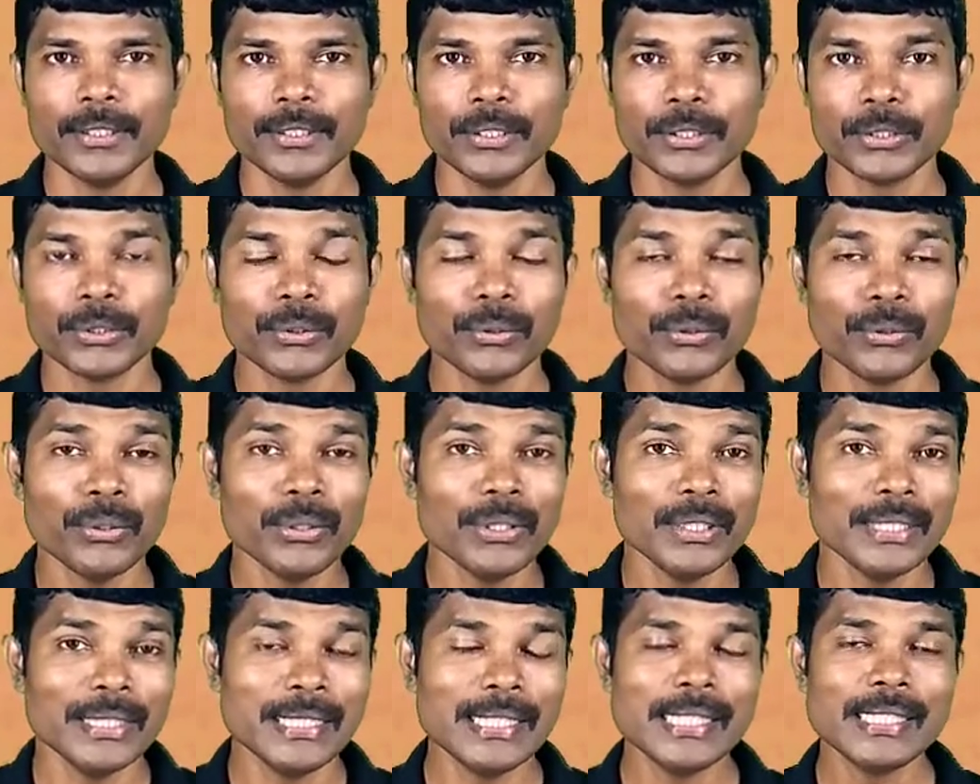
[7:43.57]
So,
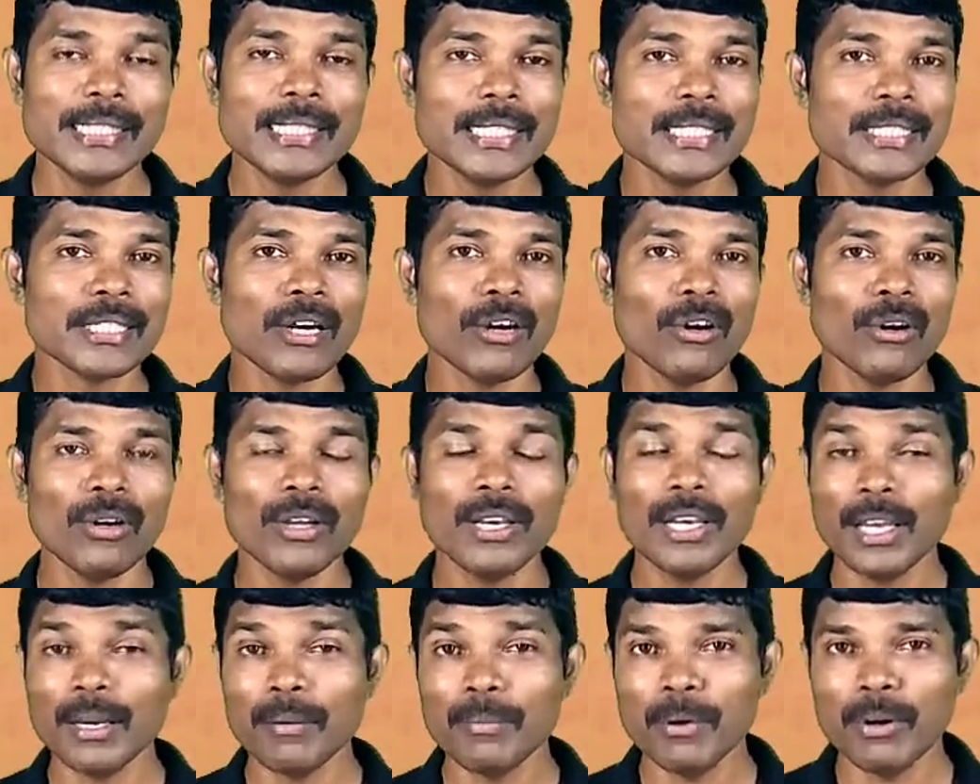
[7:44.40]
this is all
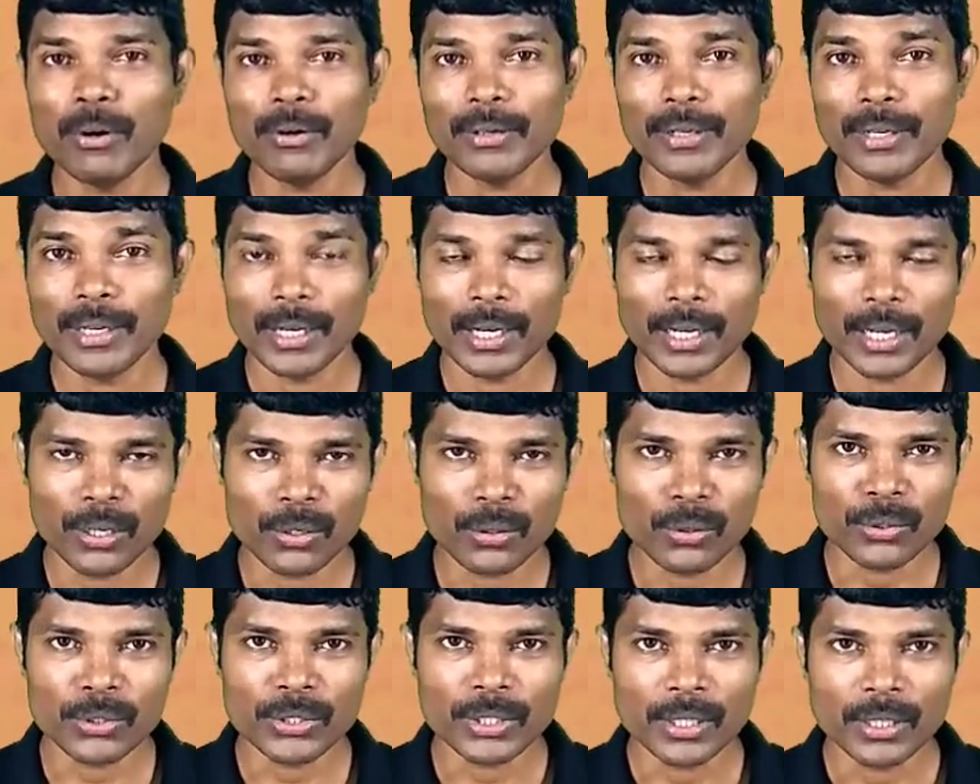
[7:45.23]
about
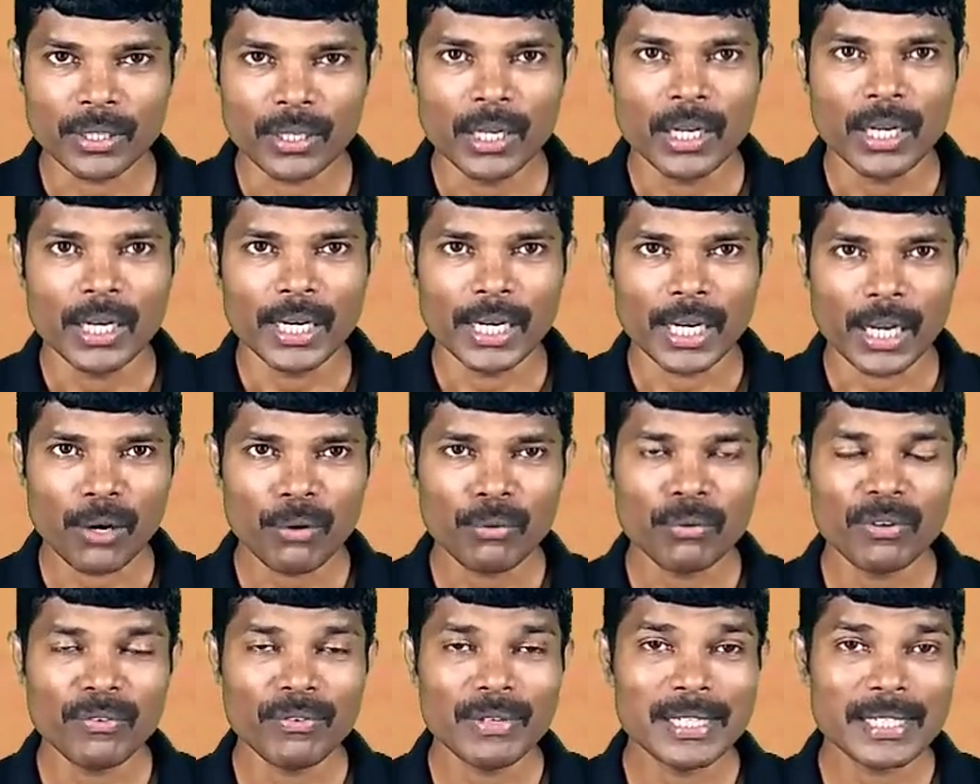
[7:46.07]
corrosion. Now,
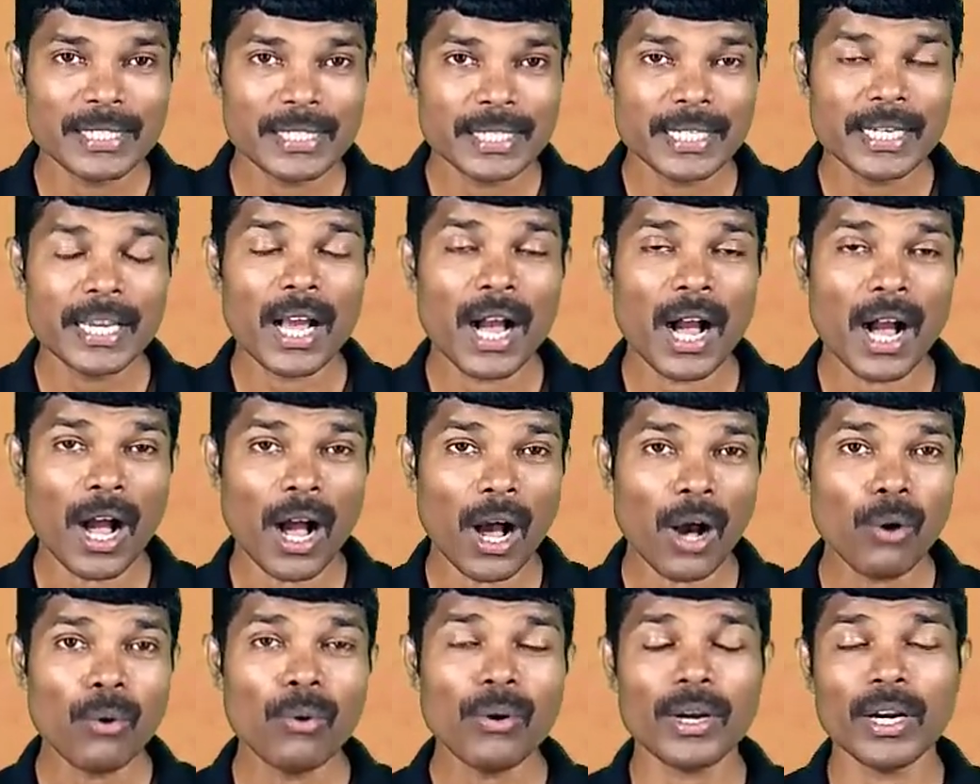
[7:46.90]
we will see
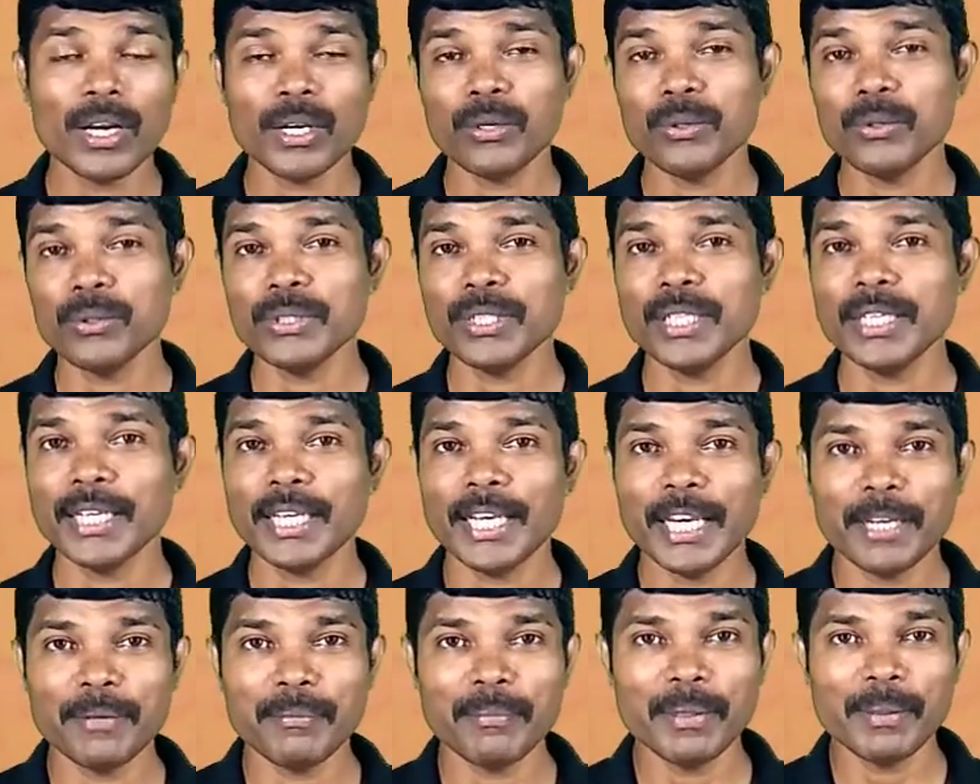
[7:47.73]
how corrosion
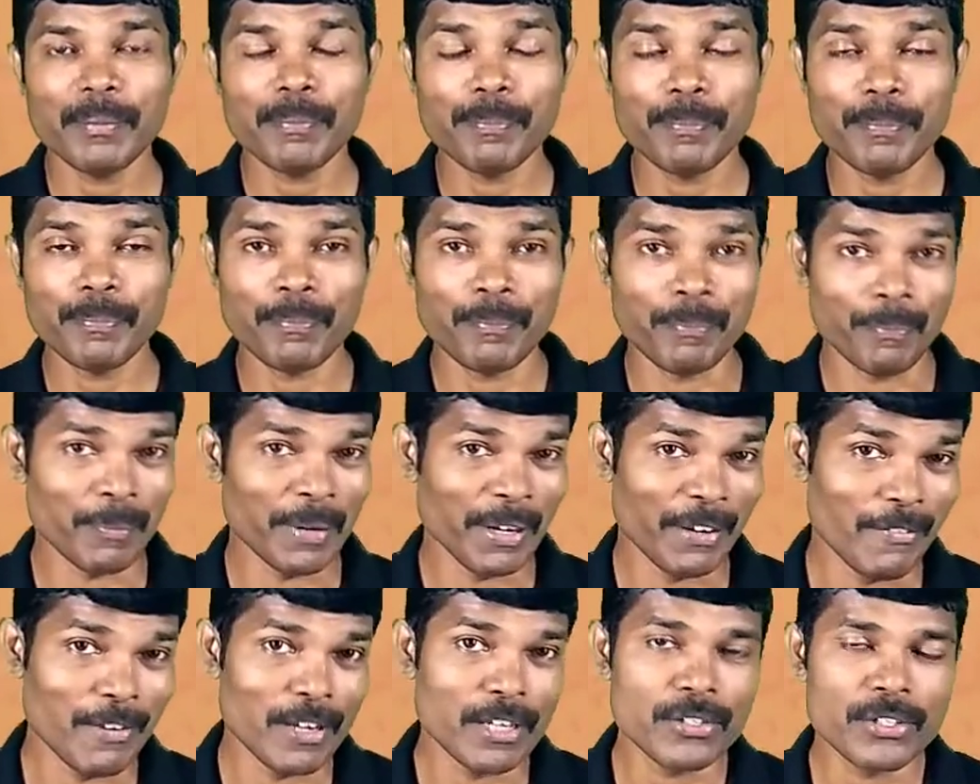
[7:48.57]
can be
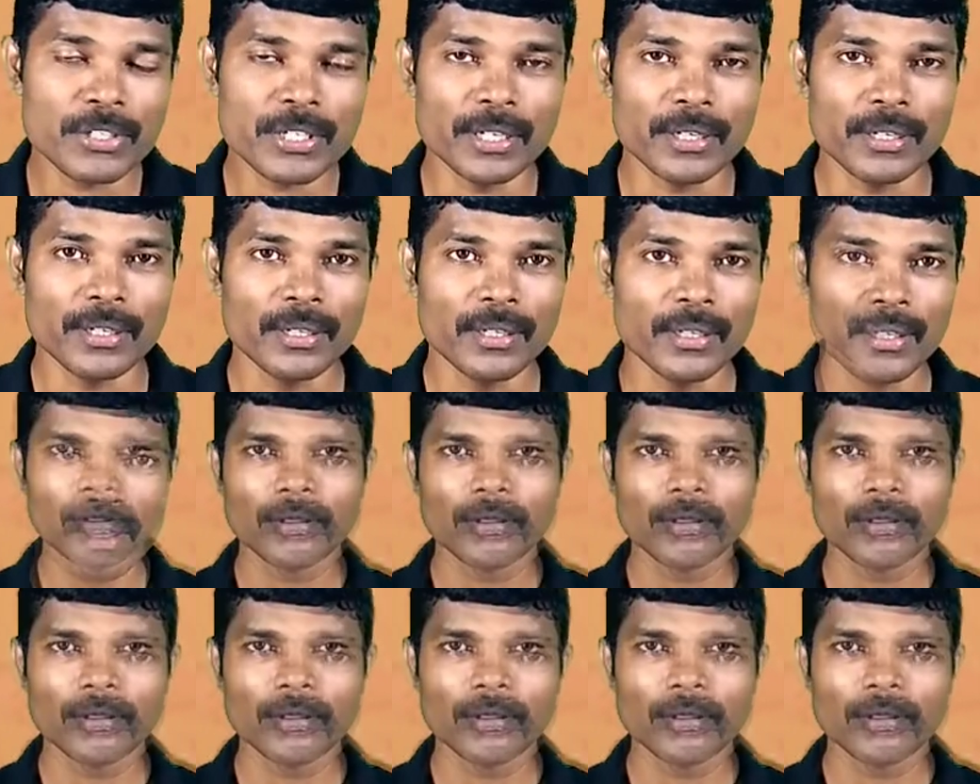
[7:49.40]
prevented.